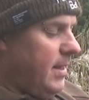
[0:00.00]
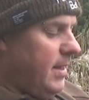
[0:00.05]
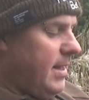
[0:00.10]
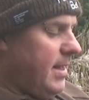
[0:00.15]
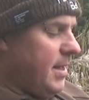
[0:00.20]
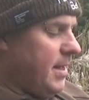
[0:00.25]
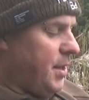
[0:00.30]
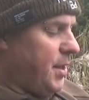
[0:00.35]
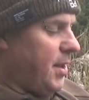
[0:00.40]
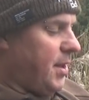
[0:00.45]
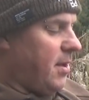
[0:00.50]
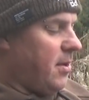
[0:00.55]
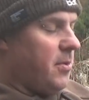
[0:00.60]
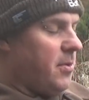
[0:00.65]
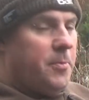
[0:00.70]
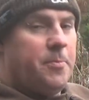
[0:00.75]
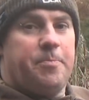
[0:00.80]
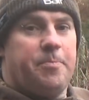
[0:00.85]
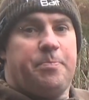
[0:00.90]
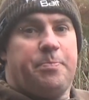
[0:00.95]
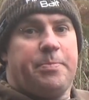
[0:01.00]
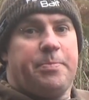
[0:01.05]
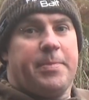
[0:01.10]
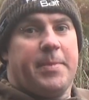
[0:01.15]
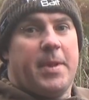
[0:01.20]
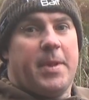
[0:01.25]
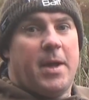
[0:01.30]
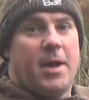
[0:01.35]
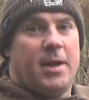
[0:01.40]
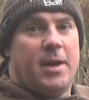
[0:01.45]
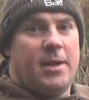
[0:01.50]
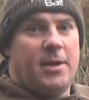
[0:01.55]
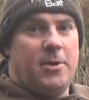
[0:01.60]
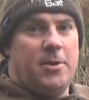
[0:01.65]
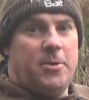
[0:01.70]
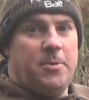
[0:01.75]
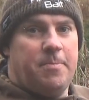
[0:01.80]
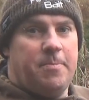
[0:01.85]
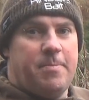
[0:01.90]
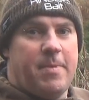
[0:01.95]
yeah, so
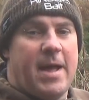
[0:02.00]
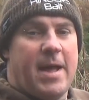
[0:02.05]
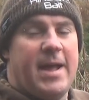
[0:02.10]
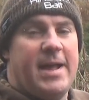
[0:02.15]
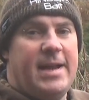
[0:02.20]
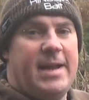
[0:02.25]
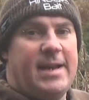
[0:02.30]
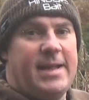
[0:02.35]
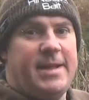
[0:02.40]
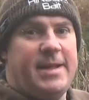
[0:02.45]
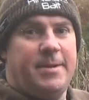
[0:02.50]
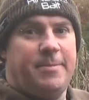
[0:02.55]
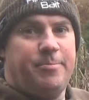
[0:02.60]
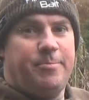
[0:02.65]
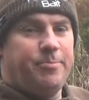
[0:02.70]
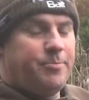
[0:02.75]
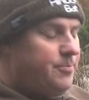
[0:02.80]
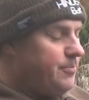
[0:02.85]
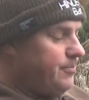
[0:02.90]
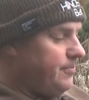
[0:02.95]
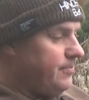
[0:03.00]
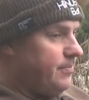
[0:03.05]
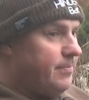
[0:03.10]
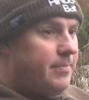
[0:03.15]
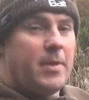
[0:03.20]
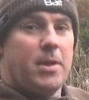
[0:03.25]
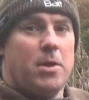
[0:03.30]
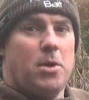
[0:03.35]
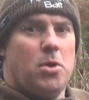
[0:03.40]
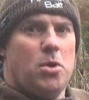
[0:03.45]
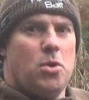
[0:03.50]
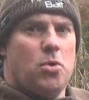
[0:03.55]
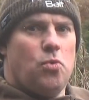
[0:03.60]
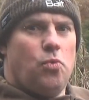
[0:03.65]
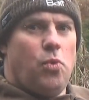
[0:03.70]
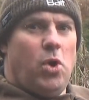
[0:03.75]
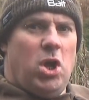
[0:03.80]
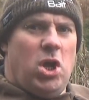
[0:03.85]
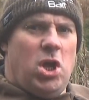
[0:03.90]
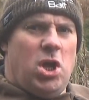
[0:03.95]
hello Hayley.
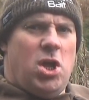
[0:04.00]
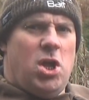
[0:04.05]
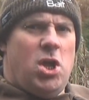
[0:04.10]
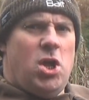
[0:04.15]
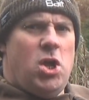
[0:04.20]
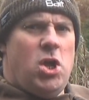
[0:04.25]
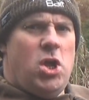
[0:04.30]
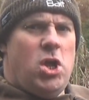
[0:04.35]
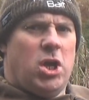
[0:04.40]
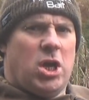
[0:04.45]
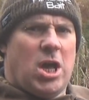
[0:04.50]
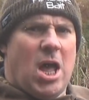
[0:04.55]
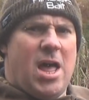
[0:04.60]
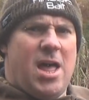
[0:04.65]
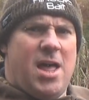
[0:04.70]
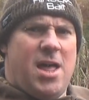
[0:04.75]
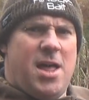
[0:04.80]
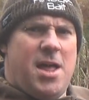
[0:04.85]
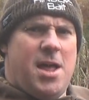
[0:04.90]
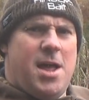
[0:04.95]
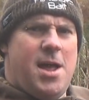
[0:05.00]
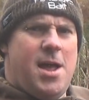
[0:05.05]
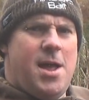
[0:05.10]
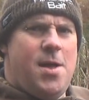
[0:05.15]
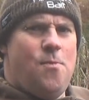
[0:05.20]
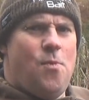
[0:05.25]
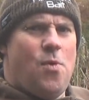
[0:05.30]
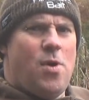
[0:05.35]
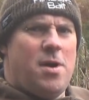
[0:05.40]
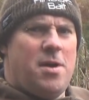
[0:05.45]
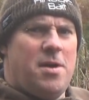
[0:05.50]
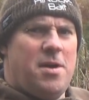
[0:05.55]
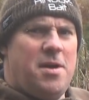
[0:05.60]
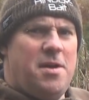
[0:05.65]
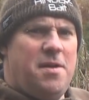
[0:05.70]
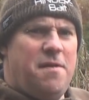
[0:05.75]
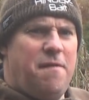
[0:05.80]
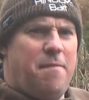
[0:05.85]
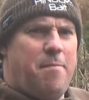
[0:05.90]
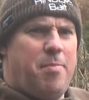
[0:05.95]
Weekend
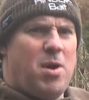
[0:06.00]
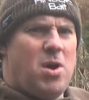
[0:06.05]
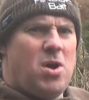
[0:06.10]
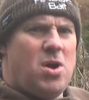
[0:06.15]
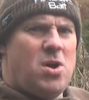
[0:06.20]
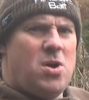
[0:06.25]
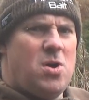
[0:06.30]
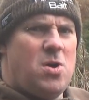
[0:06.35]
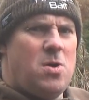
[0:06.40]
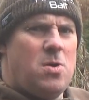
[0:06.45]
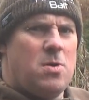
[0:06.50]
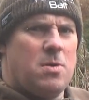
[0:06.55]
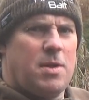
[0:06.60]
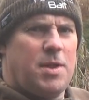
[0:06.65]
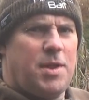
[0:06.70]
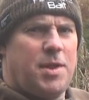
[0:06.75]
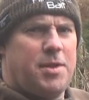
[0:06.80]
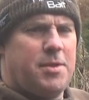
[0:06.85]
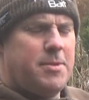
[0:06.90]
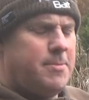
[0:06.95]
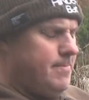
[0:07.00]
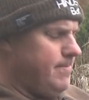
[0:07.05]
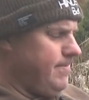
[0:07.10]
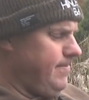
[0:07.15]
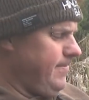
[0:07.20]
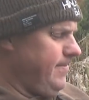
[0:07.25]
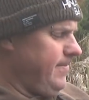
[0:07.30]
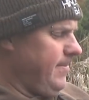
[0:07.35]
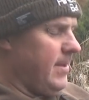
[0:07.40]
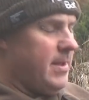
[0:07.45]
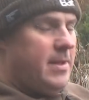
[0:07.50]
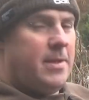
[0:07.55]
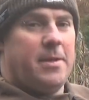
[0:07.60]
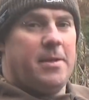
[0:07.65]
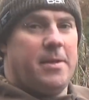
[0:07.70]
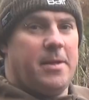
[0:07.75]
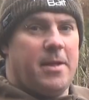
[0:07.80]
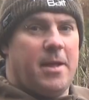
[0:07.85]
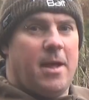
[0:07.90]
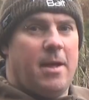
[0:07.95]
Wife box.
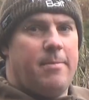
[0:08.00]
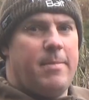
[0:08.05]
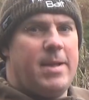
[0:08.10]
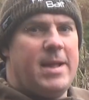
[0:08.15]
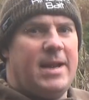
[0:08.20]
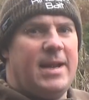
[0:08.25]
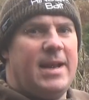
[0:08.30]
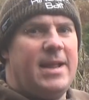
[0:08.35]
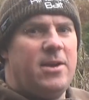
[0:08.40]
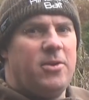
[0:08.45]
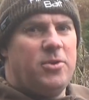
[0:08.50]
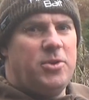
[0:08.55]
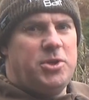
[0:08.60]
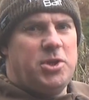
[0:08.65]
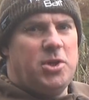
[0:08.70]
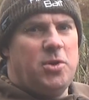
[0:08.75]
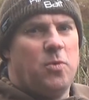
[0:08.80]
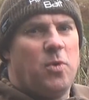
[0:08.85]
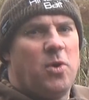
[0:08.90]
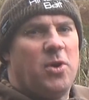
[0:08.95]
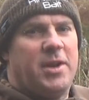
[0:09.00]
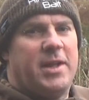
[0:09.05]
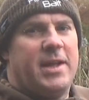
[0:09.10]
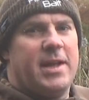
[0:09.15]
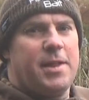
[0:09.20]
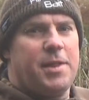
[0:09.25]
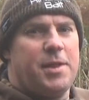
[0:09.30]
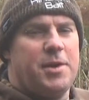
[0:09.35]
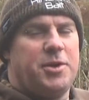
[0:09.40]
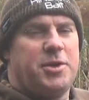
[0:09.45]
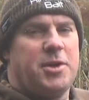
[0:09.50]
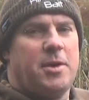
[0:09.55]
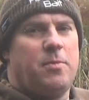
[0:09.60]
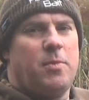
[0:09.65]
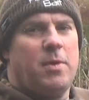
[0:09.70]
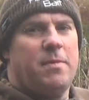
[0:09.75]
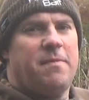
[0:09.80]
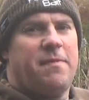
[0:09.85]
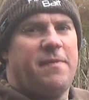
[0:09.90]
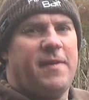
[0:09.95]
And make Leon do one, he hasn't
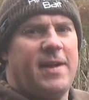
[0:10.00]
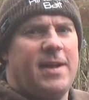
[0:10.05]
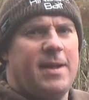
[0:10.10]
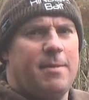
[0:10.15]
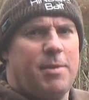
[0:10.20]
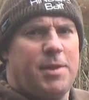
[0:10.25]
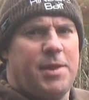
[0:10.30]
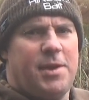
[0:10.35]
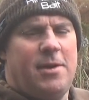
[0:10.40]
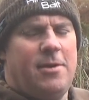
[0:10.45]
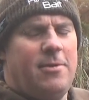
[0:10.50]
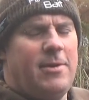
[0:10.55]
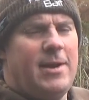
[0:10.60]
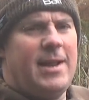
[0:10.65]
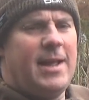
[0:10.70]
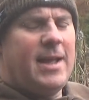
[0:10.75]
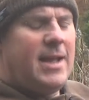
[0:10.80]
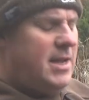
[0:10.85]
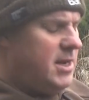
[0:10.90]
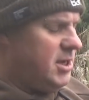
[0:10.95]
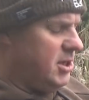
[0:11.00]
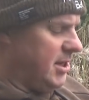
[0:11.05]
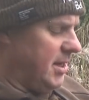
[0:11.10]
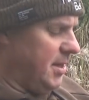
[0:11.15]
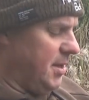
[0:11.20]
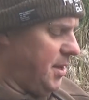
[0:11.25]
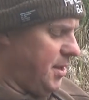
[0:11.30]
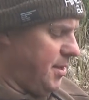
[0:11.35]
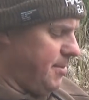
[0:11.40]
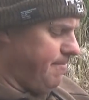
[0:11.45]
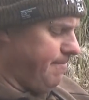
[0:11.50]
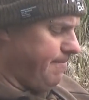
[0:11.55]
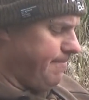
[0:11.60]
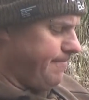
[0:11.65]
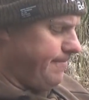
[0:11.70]
done one for absolutely ages.